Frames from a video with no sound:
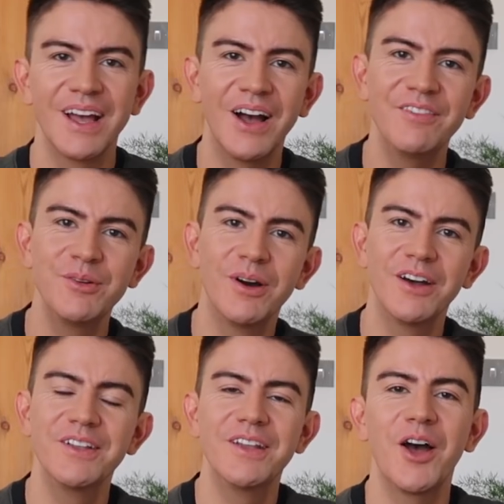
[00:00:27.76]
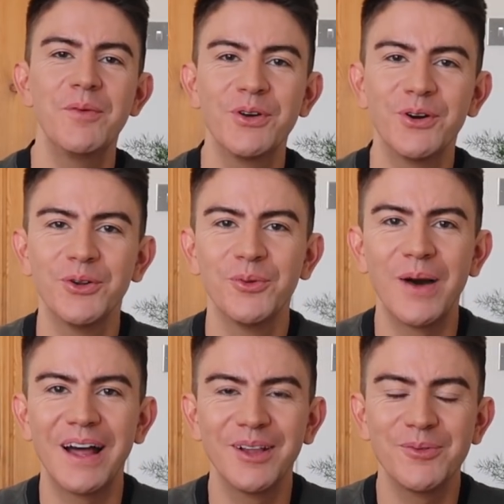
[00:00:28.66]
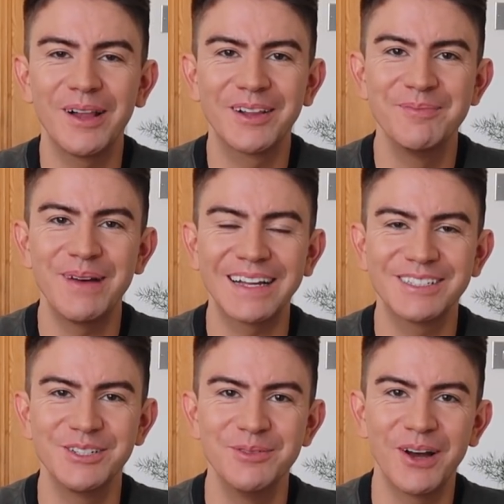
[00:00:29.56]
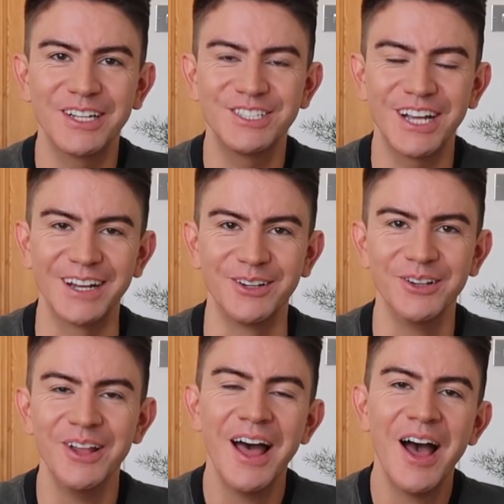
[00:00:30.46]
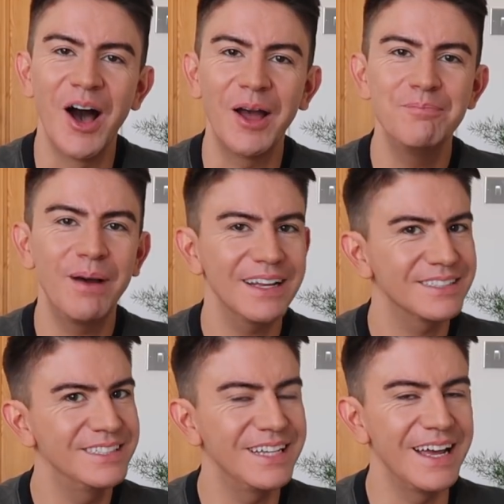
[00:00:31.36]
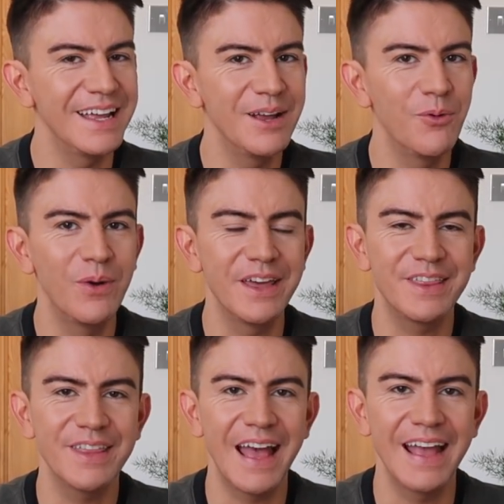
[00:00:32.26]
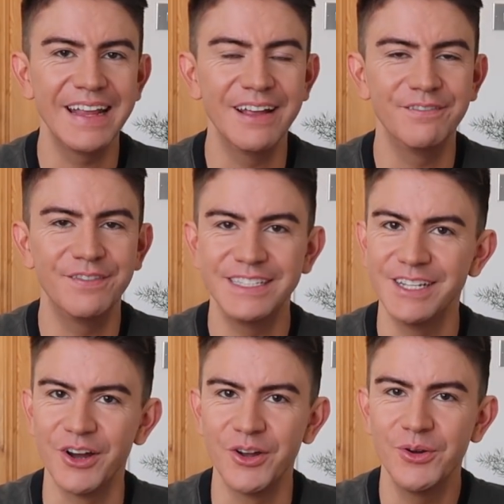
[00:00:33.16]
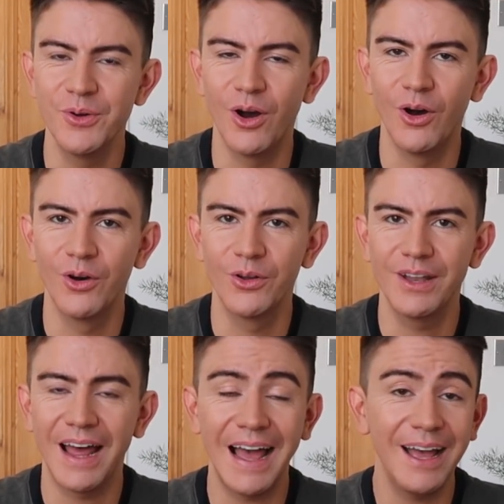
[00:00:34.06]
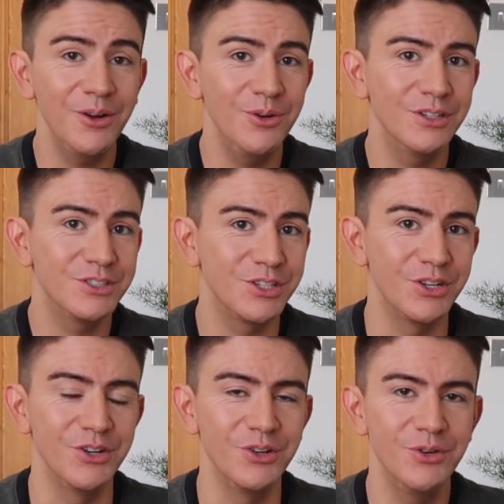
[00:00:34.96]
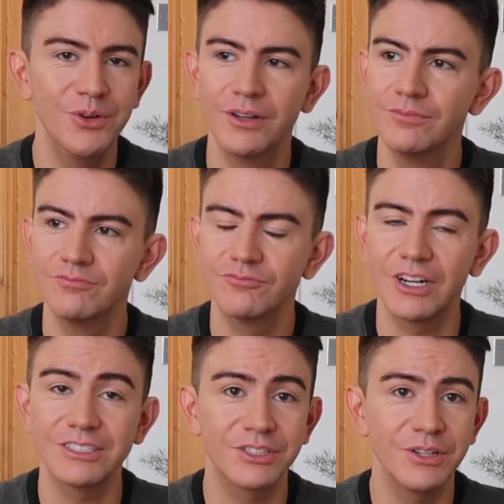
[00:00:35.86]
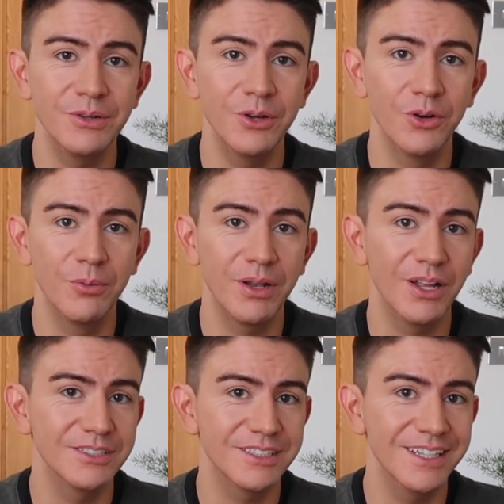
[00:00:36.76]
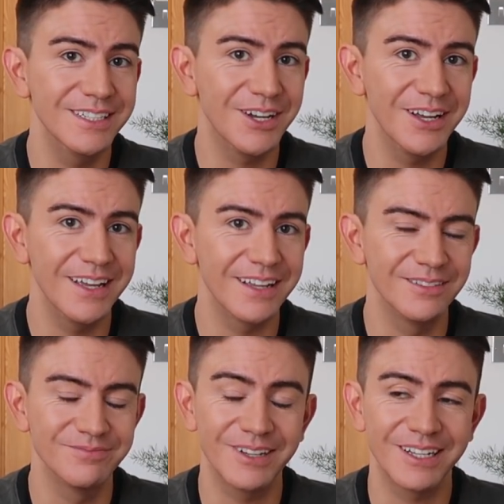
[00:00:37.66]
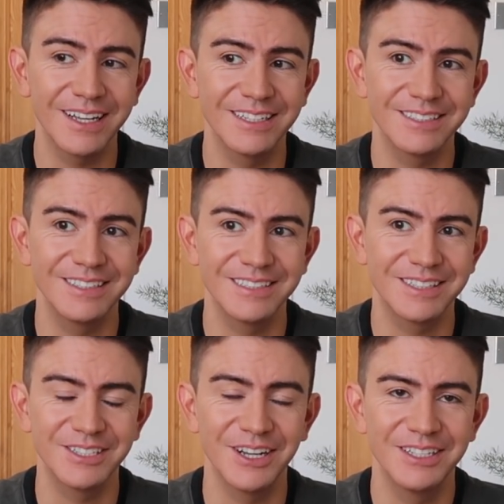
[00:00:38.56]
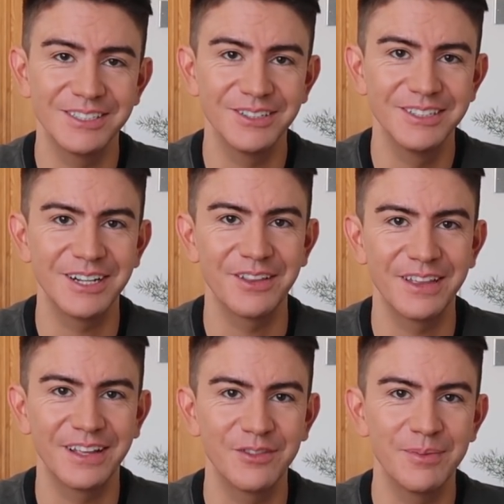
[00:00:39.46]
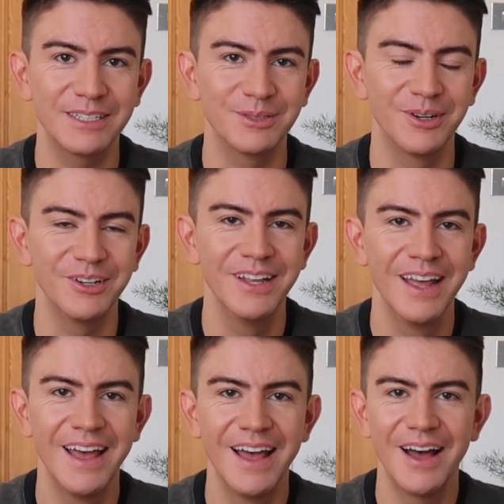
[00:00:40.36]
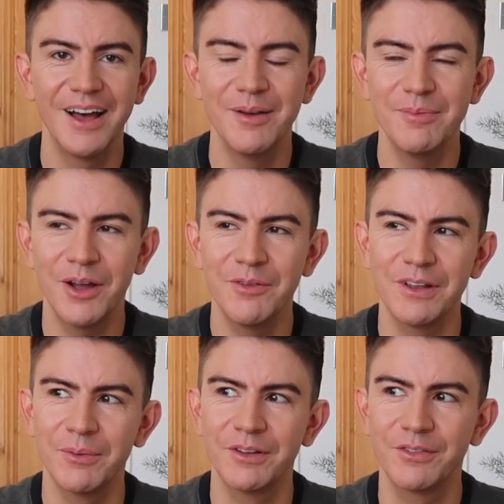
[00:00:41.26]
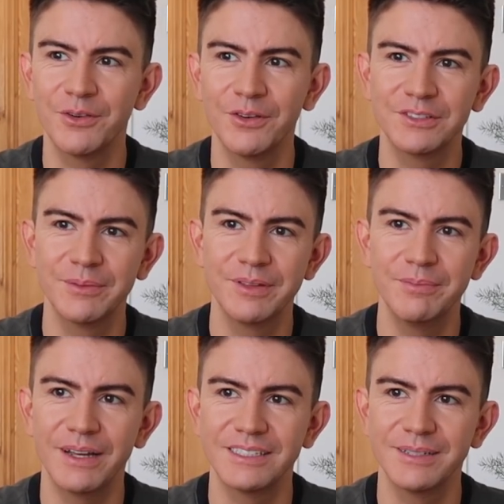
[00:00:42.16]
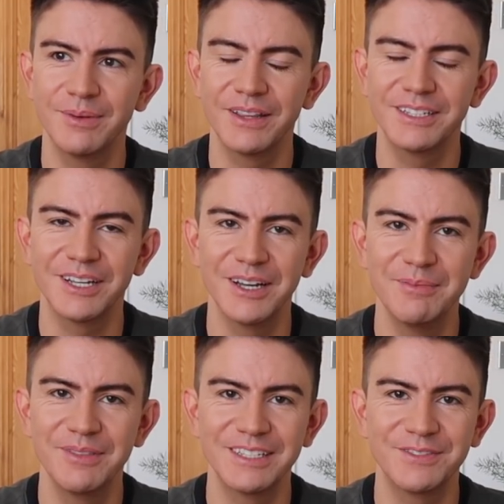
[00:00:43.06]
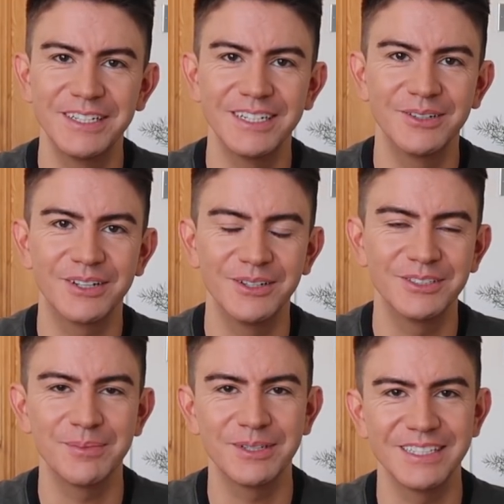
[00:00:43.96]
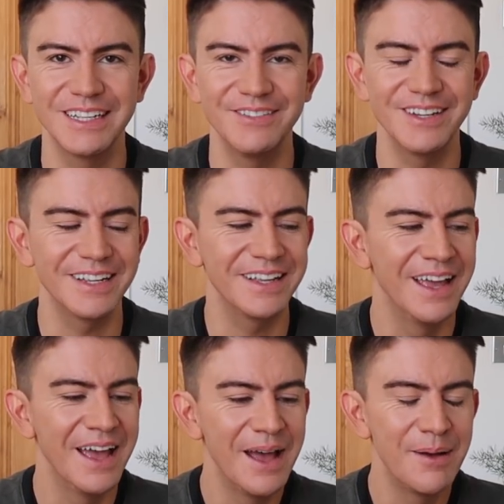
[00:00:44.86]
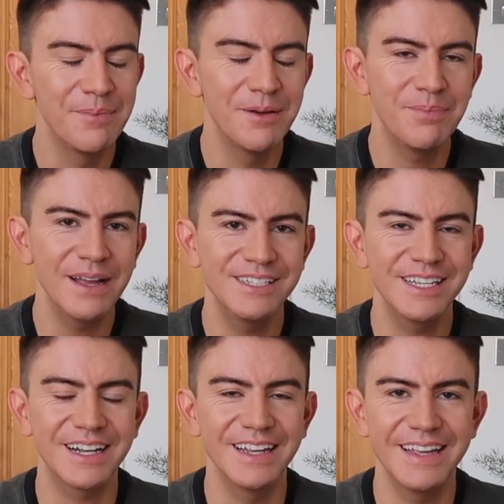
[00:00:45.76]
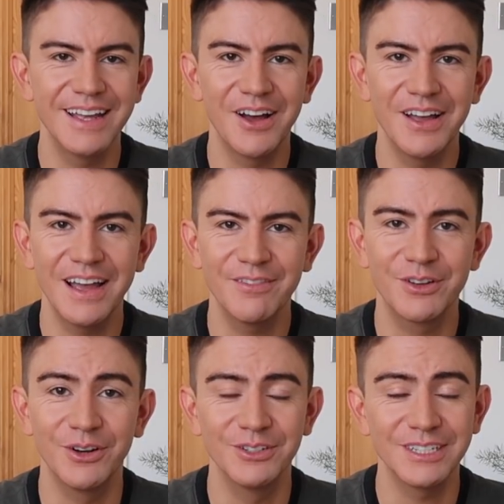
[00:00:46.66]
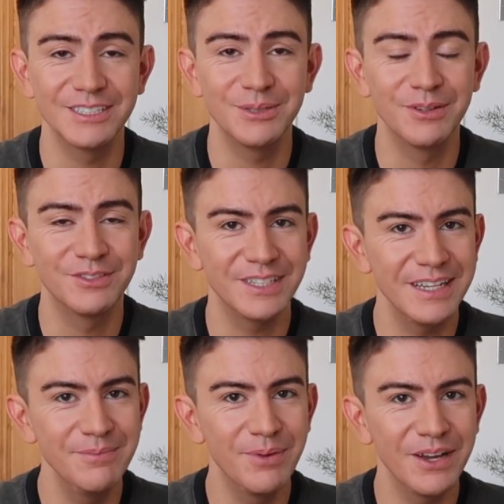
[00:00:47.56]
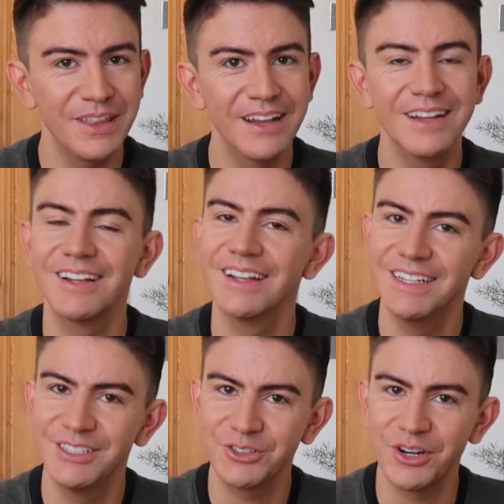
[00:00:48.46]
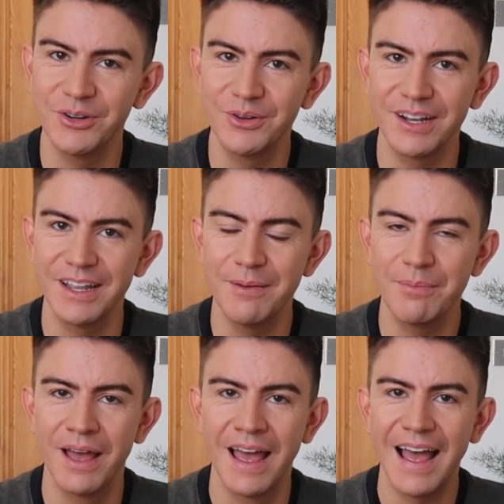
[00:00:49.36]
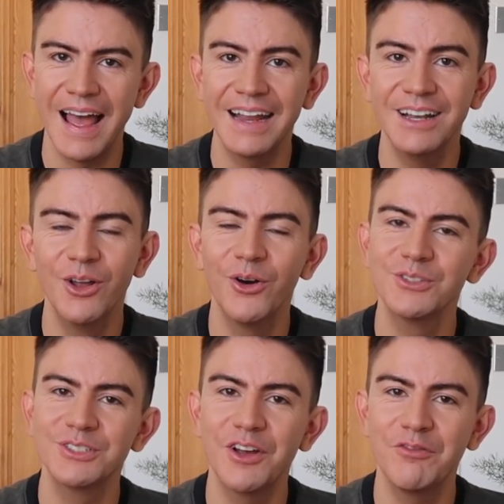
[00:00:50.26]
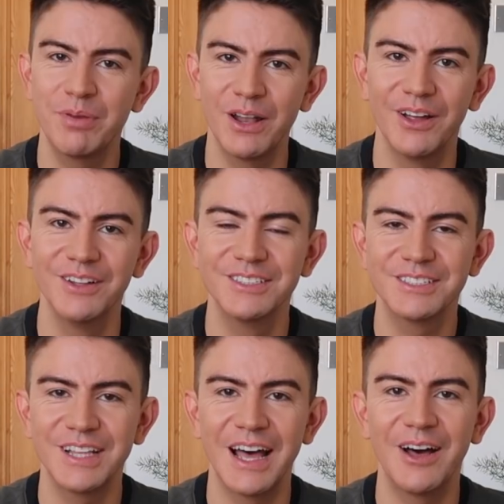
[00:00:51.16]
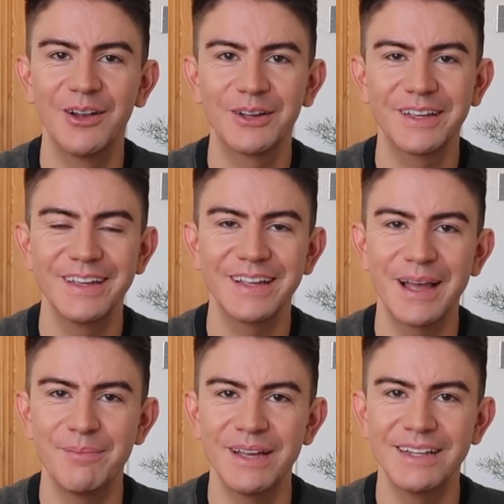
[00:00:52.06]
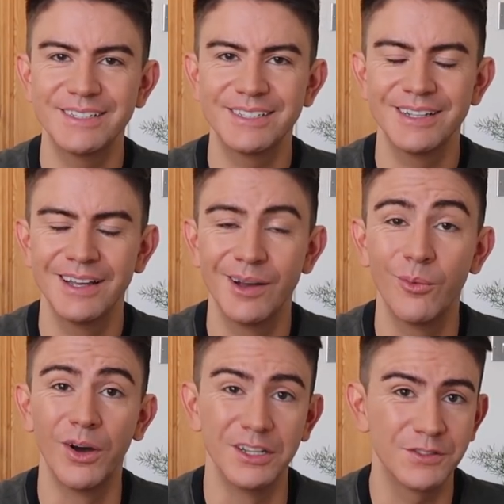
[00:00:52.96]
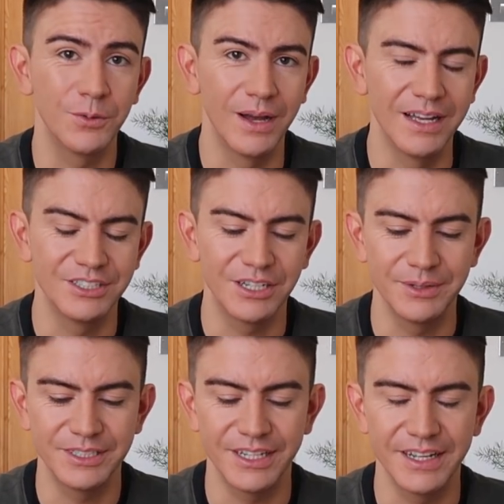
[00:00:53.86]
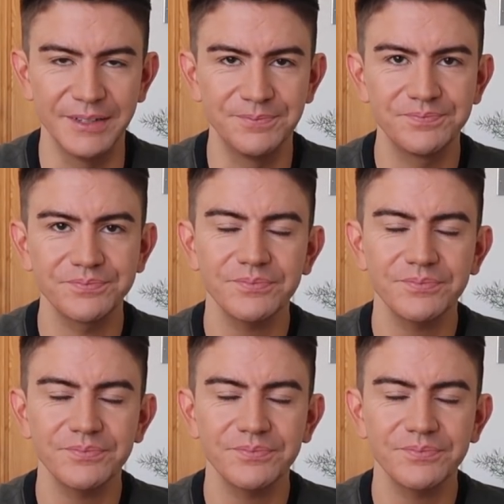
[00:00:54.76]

Hi everyone, hope you're all well. Welcome back to my channel. I'm back today with a video on how to rescue your plants that are dying, I guess is the title until I think of a better one. Hopefully I will have thought of something better by the time this video goes up this evening. But basically I have got, as you will have seen by that little intro clip, a lot of plants that are looking a bit worse for wear, shall we say.